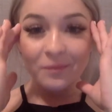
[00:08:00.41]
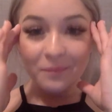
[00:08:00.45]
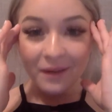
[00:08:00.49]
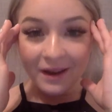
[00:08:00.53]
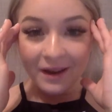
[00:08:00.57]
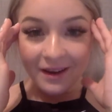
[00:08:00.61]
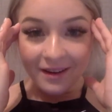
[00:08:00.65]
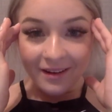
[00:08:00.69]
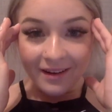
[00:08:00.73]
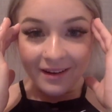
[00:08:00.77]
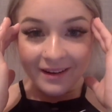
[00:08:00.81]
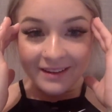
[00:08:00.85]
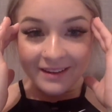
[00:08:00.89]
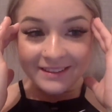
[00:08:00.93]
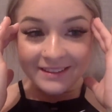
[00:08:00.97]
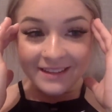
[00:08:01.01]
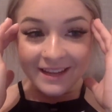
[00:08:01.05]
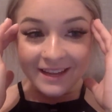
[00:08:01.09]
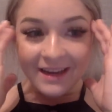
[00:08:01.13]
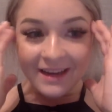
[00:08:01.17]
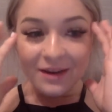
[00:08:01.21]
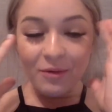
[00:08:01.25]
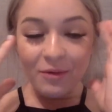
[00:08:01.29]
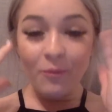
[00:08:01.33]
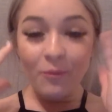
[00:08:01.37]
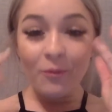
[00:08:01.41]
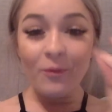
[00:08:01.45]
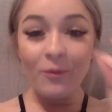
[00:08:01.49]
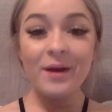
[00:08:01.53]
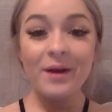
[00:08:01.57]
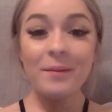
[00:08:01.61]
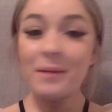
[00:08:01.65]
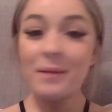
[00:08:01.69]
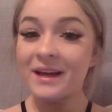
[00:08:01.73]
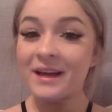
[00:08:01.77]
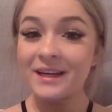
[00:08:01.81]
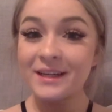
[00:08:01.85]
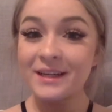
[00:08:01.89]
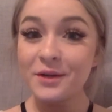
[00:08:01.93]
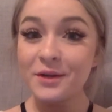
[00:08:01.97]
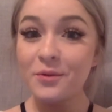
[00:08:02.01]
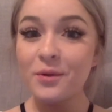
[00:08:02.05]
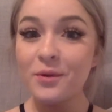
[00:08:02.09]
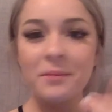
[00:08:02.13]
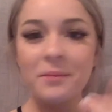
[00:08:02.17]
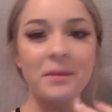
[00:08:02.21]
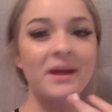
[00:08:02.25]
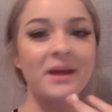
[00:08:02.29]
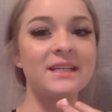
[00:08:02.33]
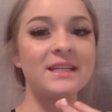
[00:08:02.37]
my god, like, what am I gonna do?
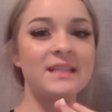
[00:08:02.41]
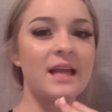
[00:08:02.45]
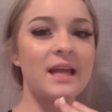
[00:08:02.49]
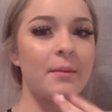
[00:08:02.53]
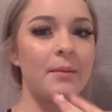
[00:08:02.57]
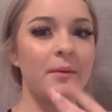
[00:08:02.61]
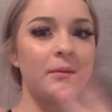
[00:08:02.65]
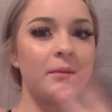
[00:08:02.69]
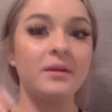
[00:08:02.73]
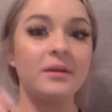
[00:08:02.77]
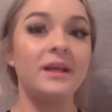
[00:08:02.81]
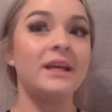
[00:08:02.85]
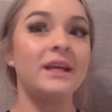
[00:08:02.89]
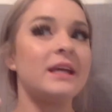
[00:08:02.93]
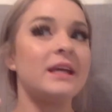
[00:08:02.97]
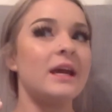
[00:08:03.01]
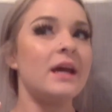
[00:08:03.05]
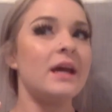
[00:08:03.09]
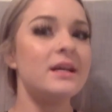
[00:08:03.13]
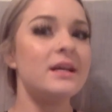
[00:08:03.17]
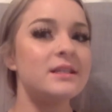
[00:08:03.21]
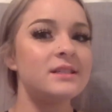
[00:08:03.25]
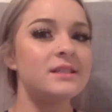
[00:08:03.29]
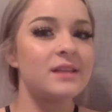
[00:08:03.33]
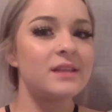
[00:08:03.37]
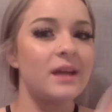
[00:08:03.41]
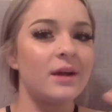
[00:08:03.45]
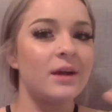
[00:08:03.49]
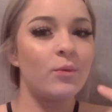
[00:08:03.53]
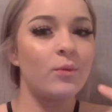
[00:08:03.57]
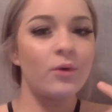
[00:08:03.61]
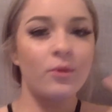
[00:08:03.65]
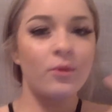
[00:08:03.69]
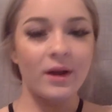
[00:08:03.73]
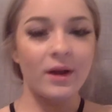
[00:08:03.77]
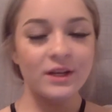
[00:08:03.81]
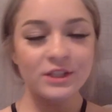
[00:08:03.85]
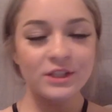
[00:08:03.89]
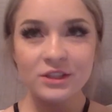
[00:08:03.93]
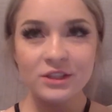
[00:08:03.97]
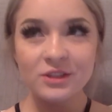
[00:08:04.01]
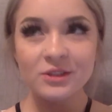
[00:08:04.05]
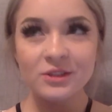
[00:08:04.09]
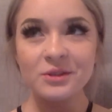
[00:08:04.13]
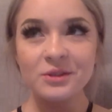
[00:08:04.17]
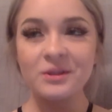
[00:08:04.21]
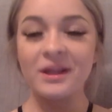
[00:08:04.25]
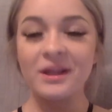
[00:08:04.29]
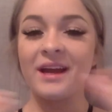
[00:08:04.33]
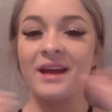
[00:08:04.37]
What am I gonna say? Am I gonna be like, yes? Like, what do I
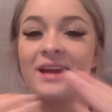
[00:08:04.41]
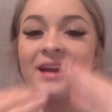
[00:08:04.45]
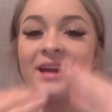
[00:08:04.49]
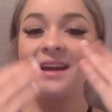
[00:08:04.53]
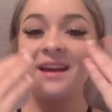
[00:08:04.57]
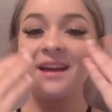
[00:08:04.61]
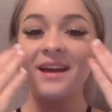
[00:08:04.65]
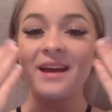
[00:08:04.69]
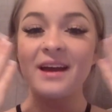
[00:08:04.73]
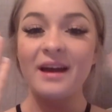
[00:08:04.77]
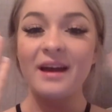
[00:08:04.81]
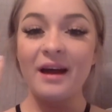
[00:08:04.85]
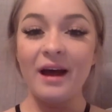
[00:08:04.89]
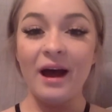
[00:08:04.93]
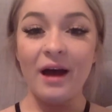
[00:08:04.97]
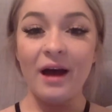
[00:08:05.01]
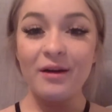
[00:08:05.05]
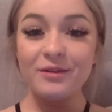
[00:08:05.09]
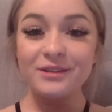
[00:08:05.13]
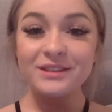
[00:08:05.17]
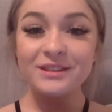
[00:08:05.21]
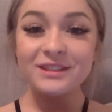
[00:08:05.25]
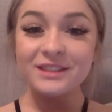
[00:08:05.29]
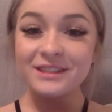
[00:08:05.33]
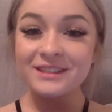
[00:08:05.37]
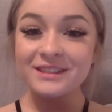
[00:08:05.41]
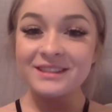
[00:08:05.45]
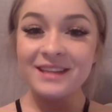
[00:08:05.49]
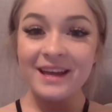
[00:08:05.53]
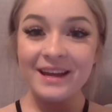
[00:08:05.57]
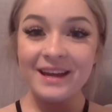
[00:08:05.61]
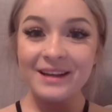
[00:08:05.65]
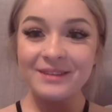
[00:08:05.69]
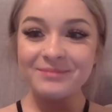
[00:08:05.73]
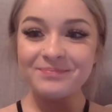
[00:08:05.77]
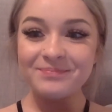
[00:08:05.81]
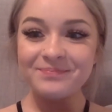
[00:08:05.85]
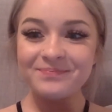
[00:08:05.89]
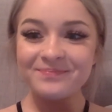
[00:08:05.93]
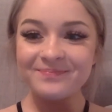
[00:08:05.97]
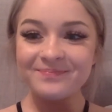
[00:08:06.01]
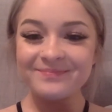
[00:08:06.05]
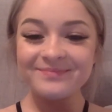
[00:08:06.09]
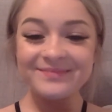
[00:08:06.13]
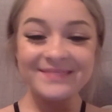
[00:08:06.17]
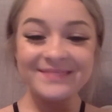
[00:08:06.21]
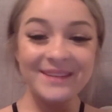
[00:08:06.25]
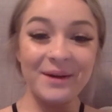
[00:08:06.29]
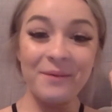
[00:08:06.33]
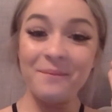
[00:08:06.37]
do? Like, I was just like,
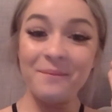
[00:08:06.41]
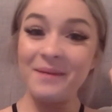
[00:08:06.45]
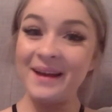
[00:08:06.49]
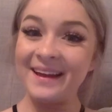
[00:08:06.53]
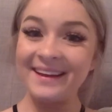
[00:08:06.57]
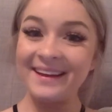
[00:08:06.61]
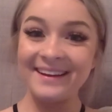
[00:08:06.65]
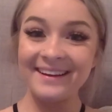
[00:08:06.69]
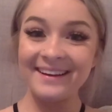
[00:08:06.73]
oh my